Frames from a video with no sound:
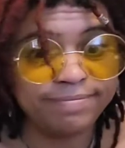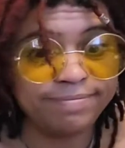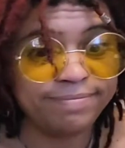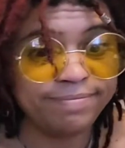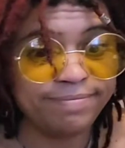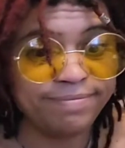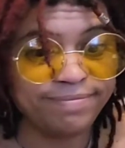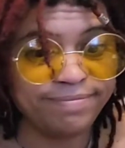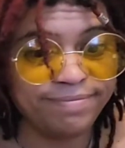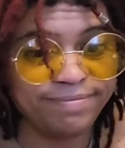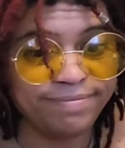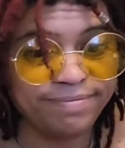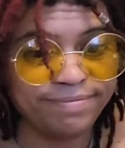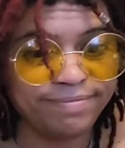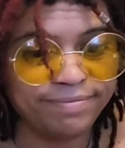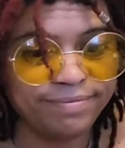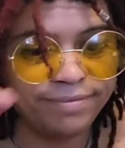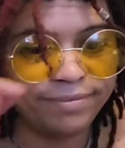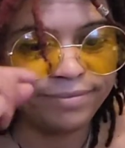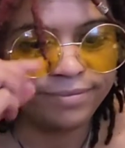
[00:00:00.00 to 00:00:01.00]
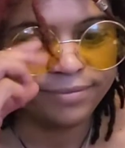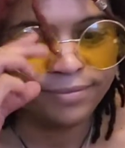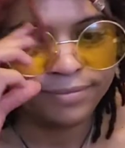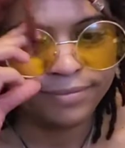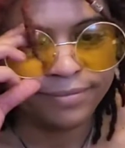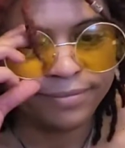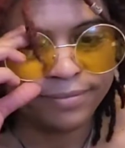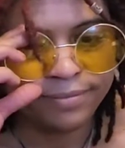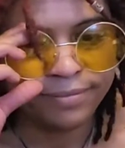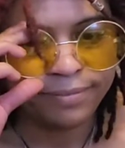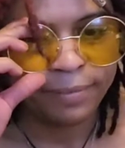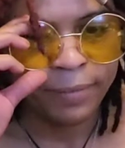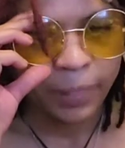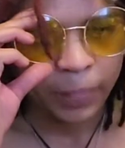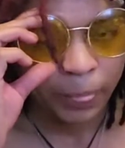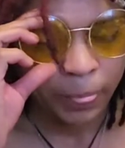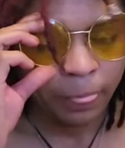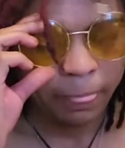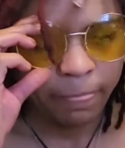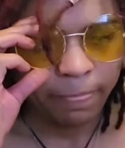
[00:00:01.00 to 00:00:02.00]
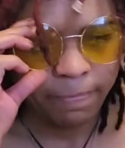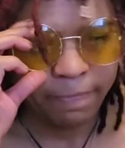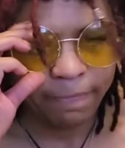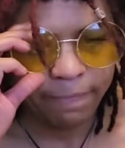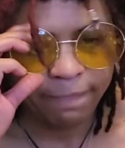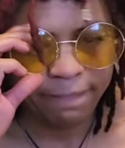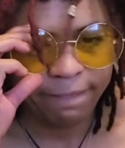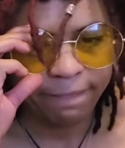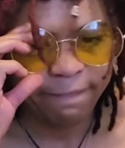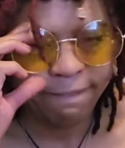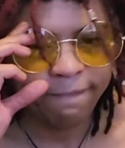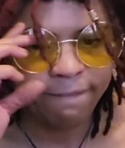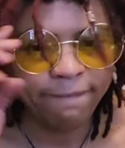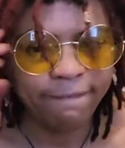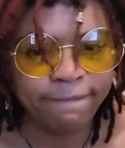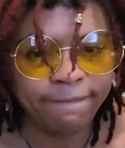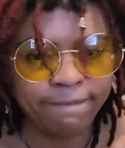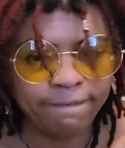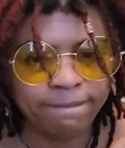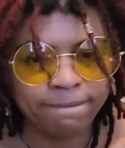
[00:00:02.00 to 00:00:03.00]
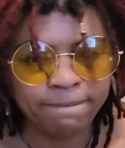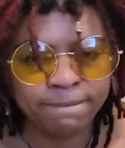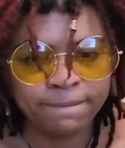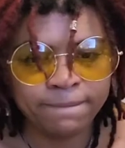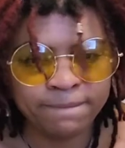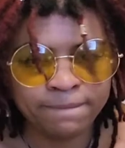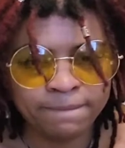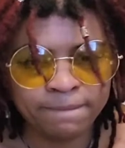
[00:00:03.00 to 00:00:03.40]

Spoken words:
(no one is talking)